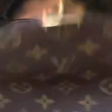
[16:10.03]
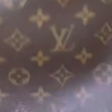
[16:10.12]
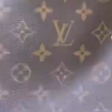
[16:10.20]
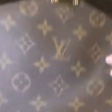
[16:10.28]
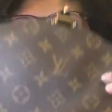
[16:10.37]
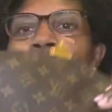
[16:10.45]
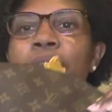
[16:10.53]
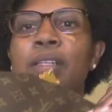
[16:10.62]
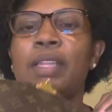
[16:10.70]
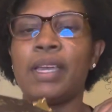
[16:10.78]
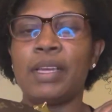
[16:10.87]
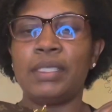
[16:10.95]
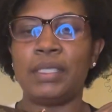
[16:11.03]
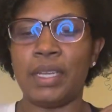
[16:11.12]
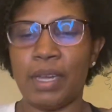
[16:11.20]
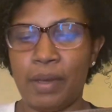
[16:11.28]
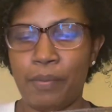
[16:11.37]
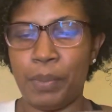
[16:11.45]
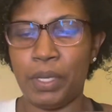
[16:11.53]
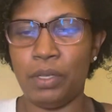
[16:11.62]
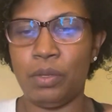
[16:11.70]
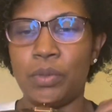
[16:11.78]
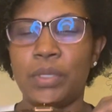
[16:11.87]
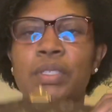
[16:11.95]
and like I said, I've been
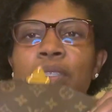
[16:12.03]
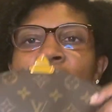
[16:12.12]
using